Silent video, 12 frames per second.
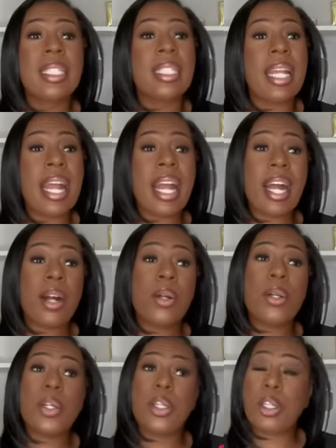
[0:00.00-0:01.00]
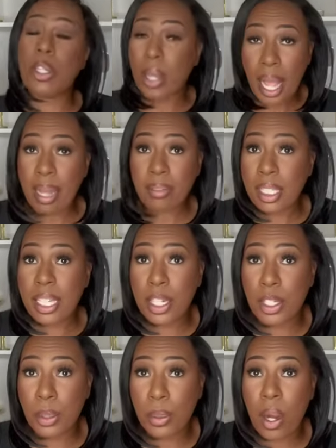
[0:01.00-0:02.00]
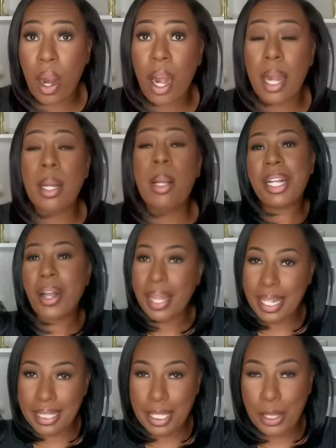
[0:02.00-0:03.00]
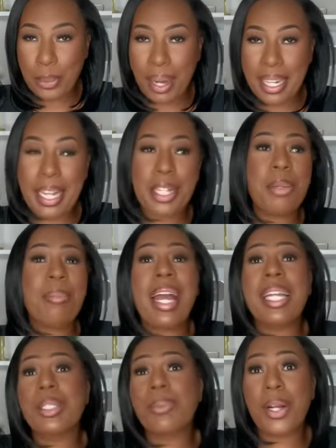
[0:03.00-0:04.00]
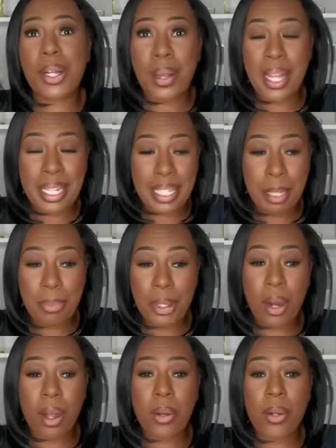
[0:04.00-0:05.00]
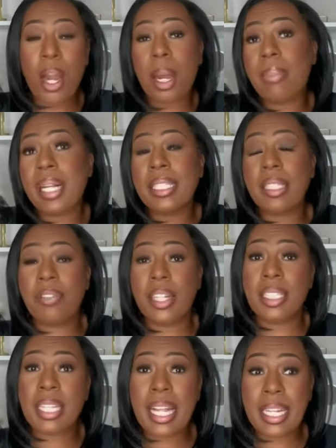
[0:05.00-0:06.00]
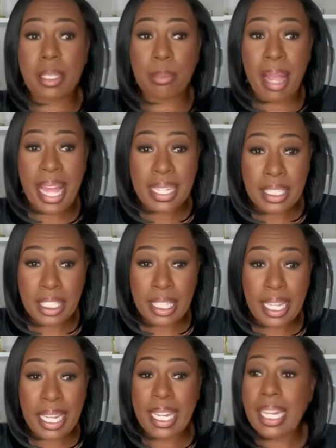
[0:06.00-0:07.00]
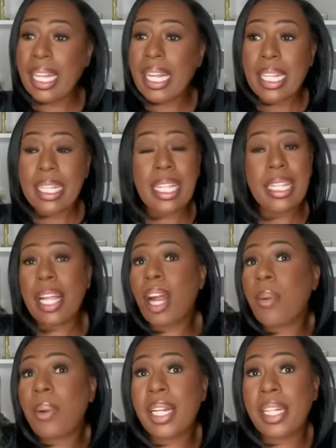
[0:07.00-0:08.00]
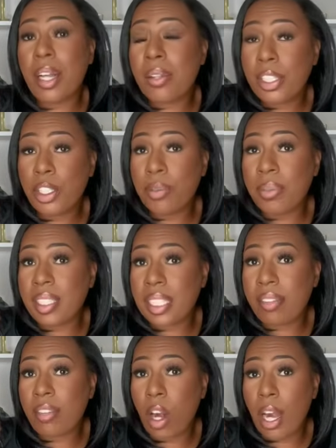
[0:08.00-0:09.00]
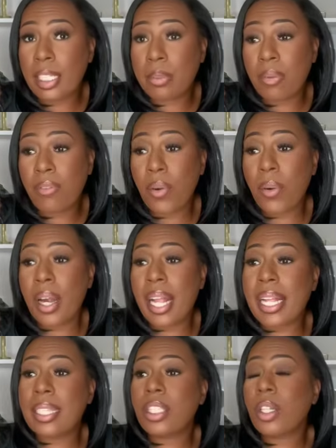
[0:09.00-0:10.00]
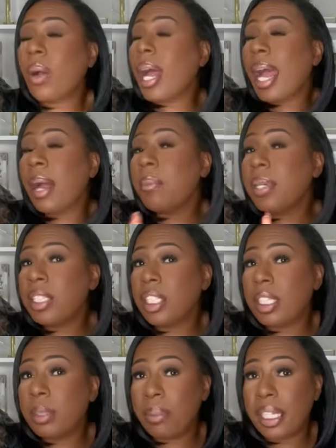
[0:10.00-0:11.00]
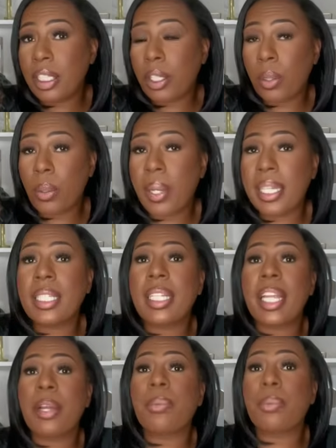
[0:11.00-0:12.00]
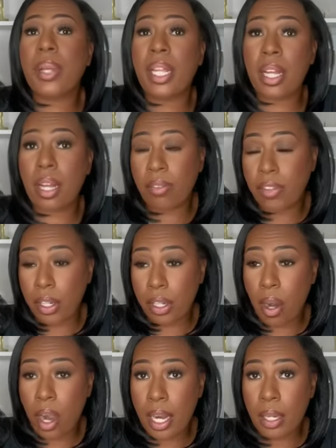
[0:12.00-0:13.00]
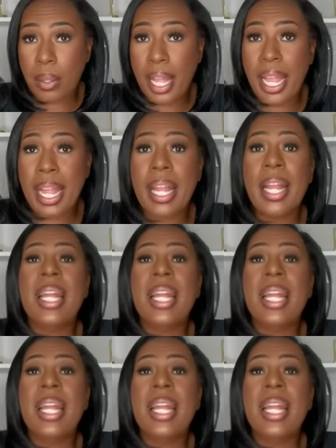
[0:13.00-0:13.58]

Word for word: now you have to get a new card. I'll go ahead and tell you right now, you might as well go ahead and keep your old card, because if your state is managing it, then they already know that you've received cards before. And so I wouldn't just be so quick to get rid of your card, okay?